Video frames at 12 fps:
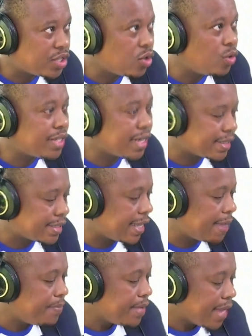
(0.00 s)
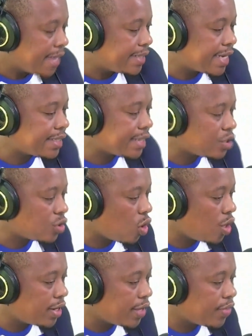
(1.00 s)
note us there, and text us
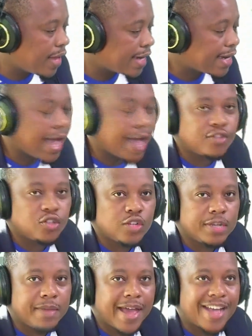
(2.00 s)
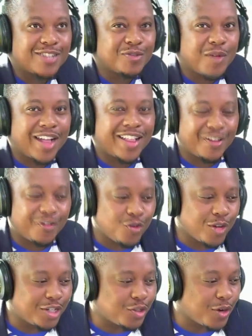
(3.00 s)
on that live stream as well if
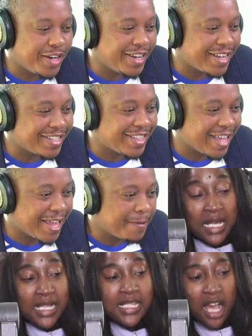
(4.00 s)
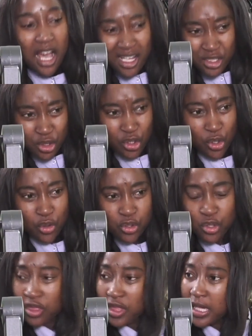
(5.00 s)
you are joining us there. It's hard though
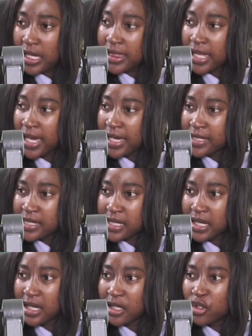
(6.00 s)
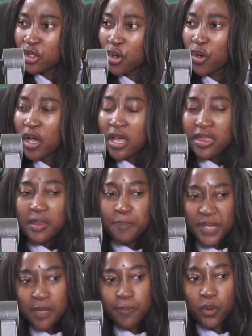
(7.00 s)
to think that the
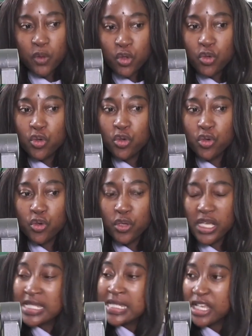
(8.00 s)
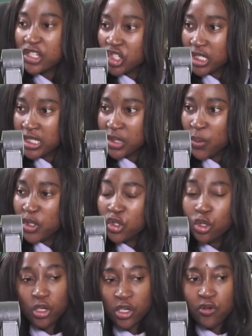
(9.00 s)
people who essentially, when
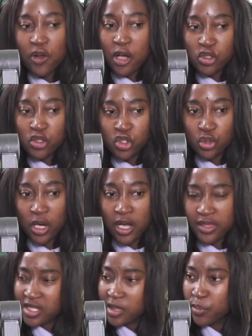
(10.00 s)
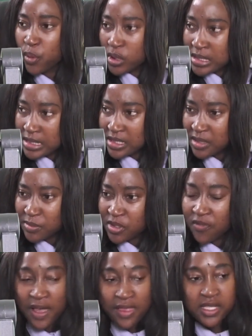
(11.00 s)
you look around you, are the support systems
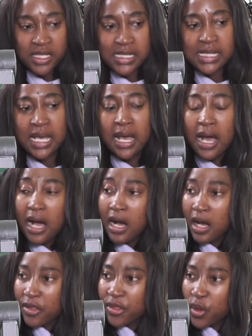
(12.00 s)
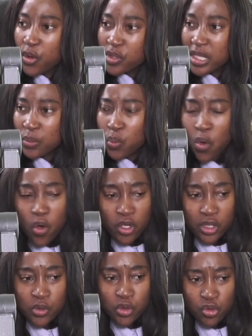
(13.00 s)
of others, are those that walk
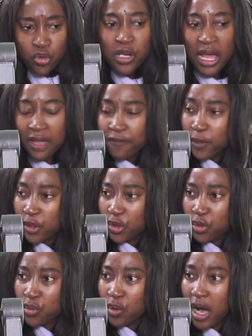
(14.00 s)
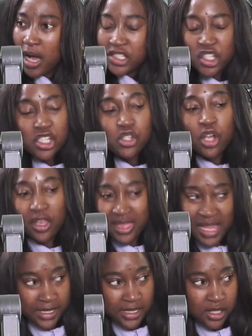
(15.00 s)
through life with you, are just not
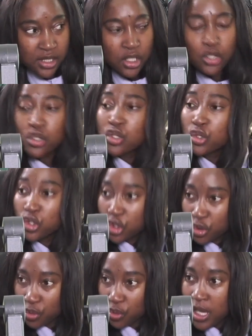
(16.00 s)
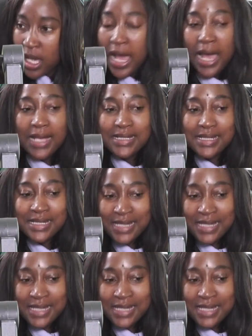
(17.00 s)
that to you. And